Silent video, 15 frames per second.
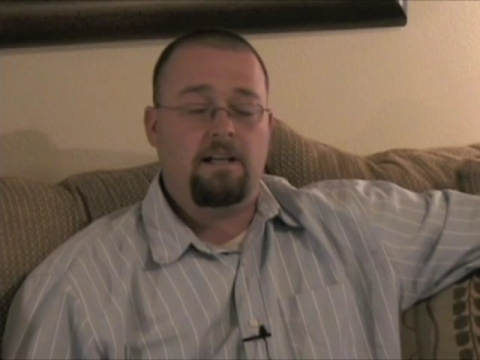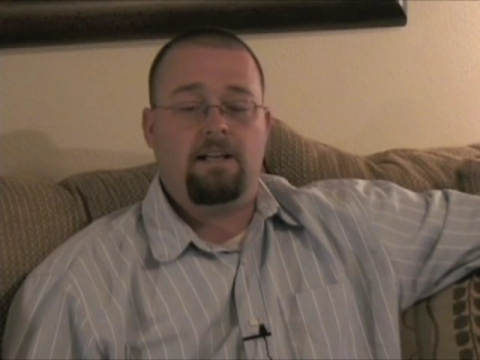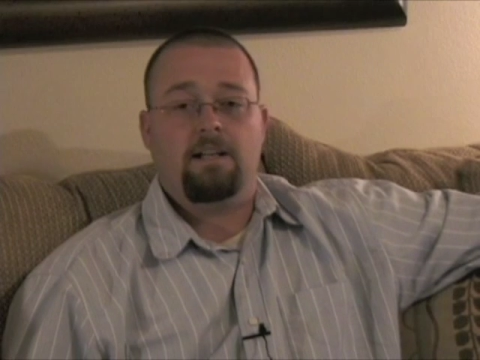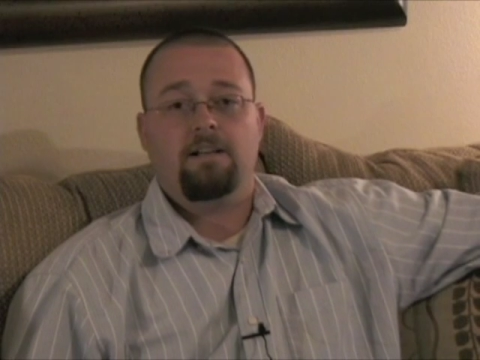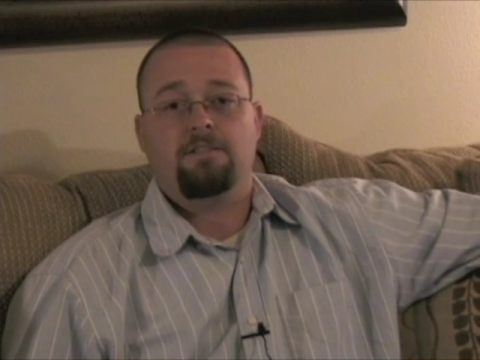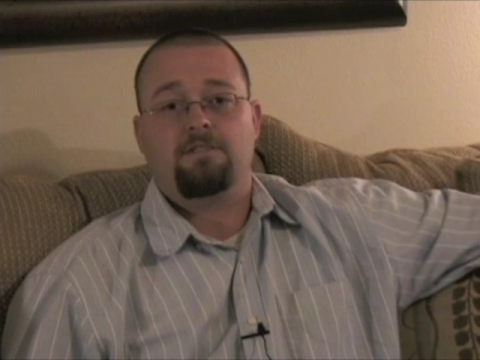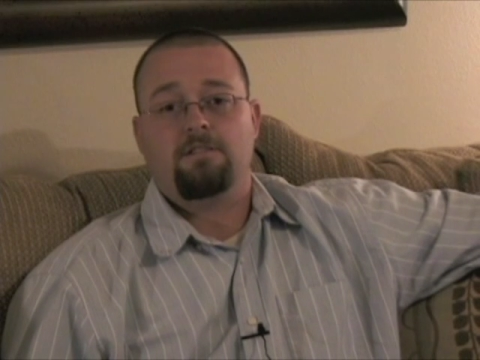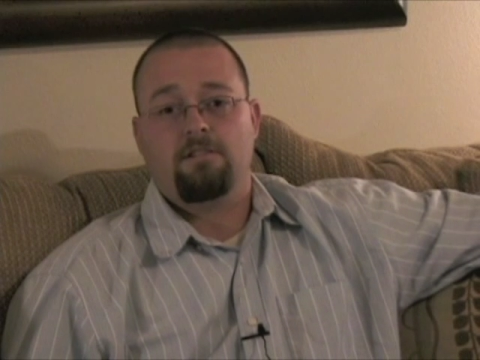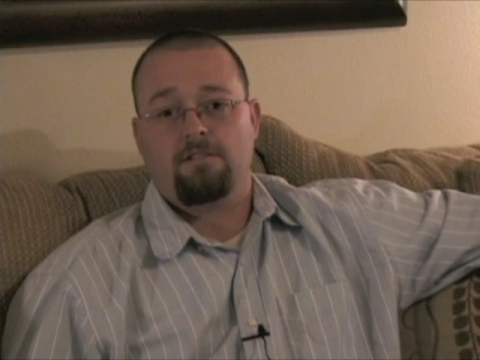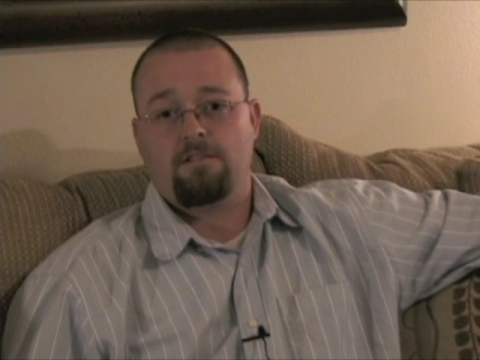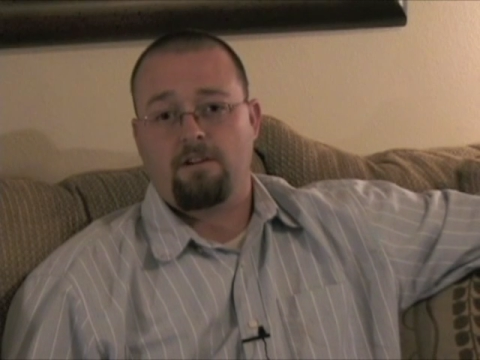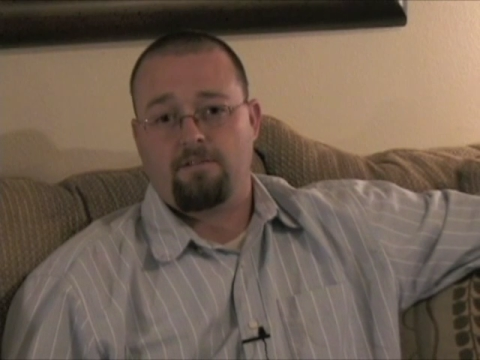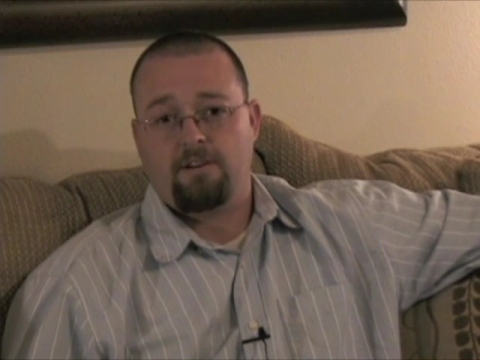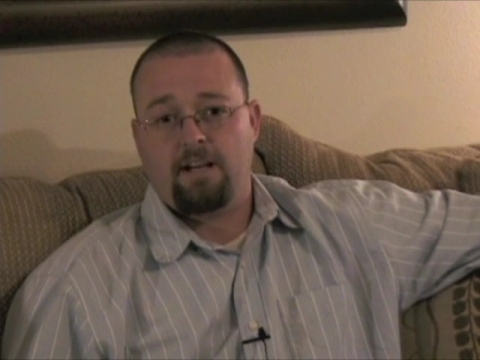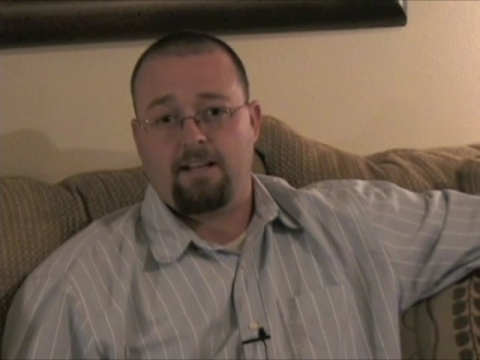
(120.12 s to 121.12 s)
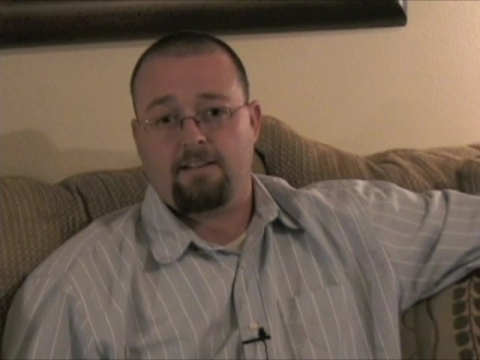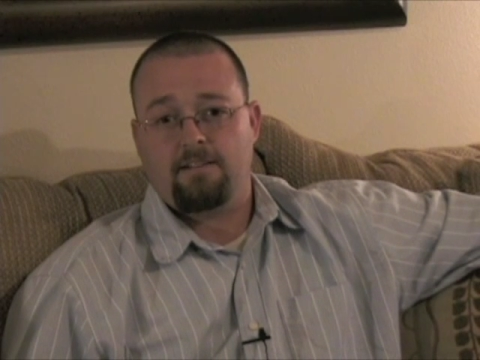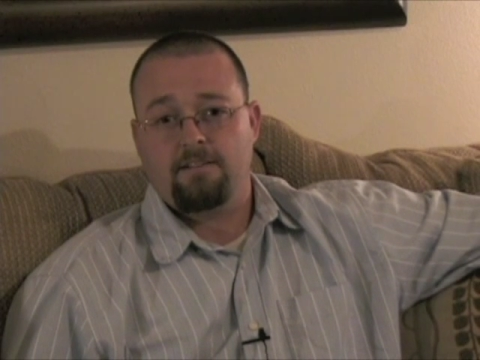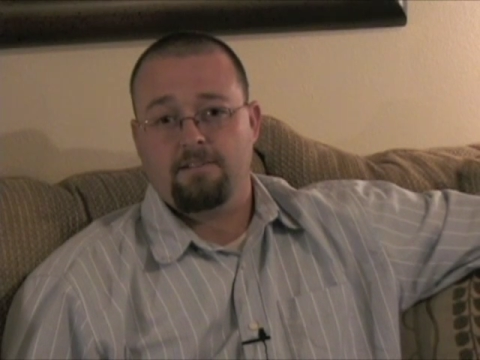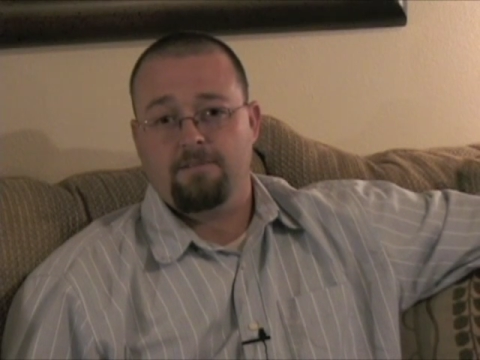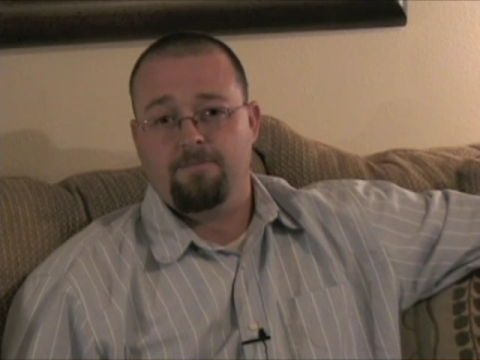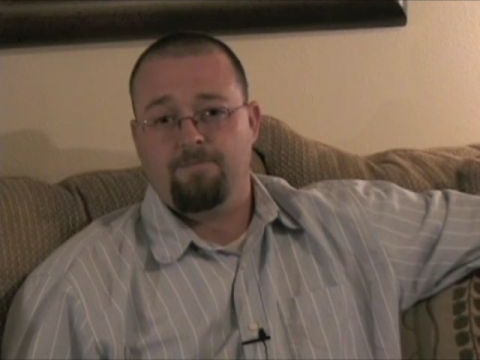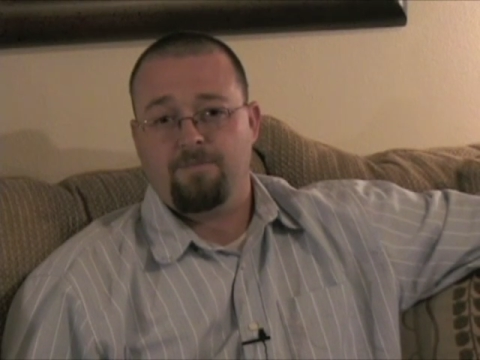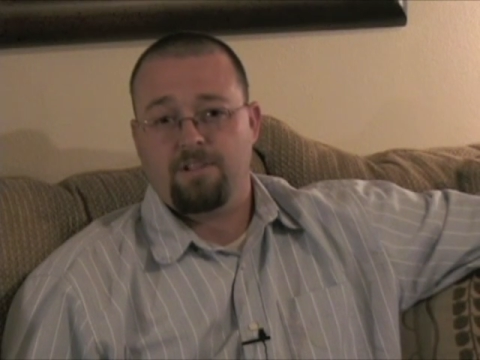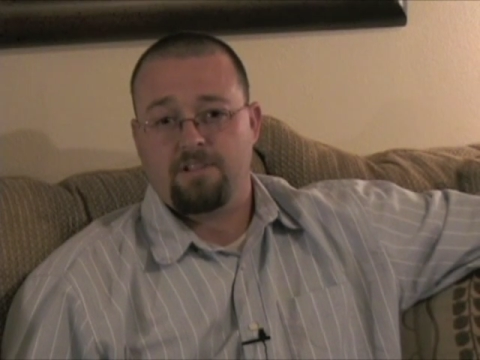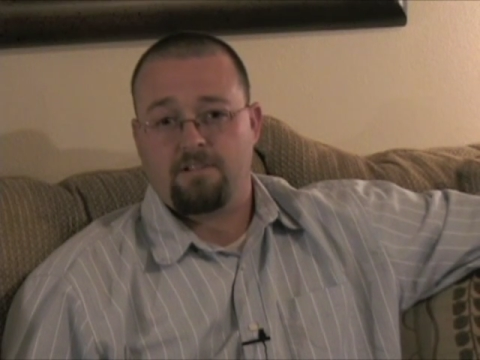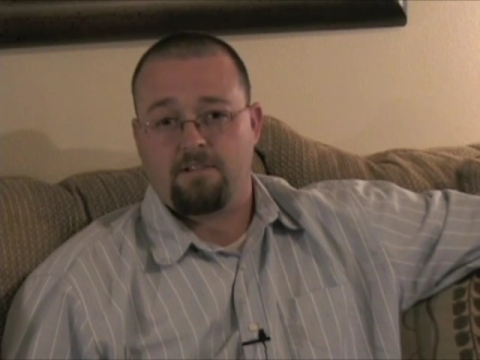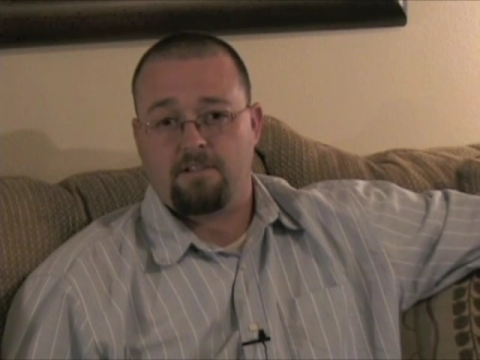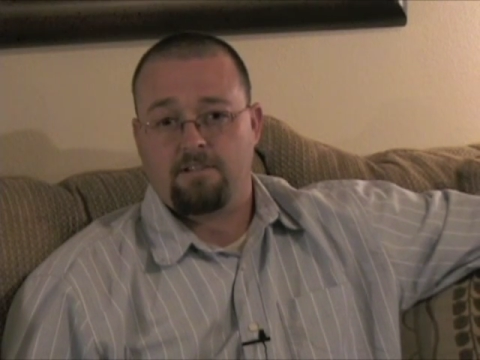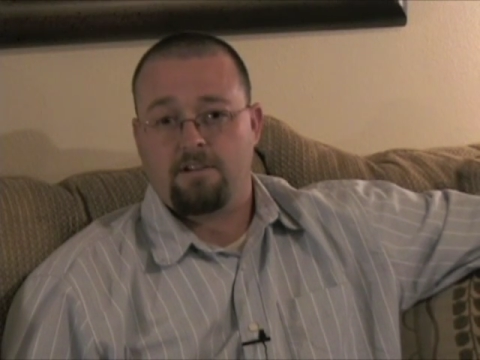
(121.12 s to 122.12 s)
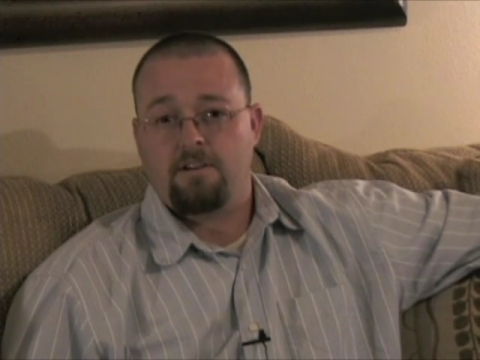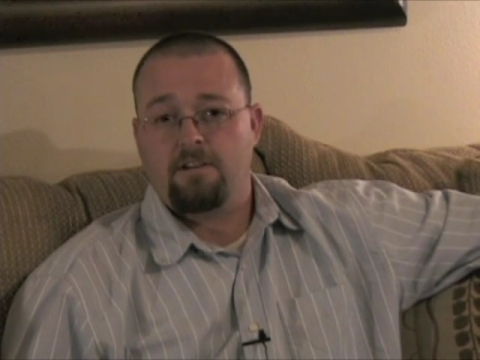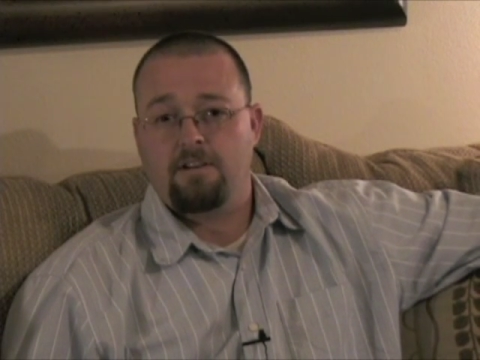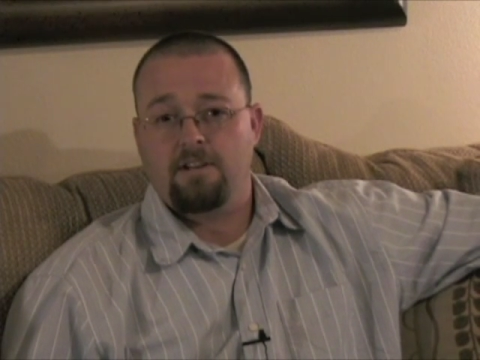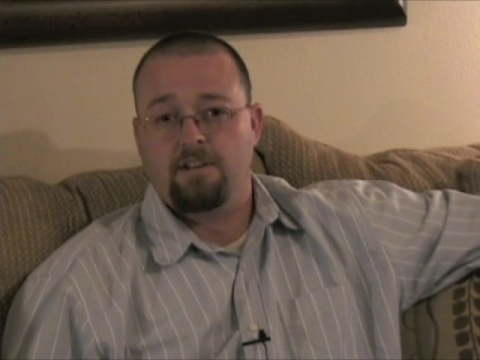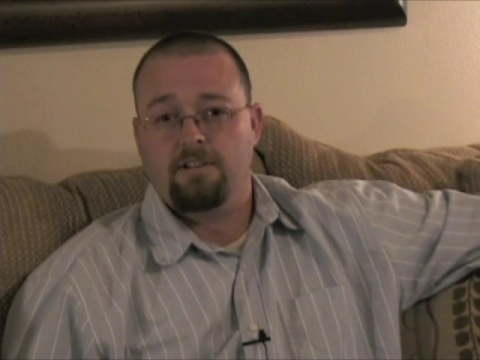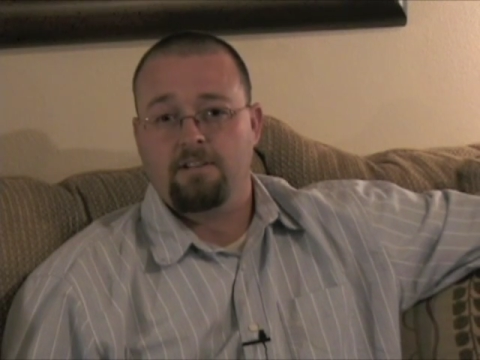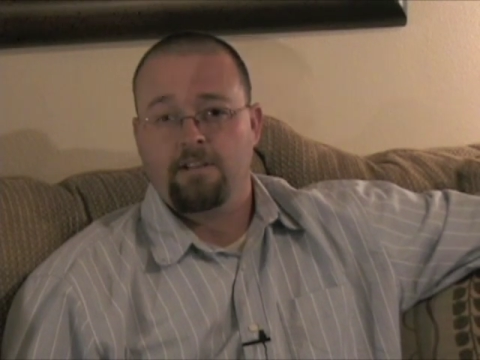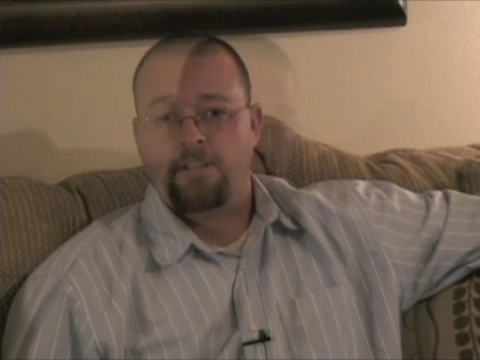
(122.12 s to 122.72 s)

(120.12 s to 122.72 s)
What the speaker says: And she looked over at the district attorney.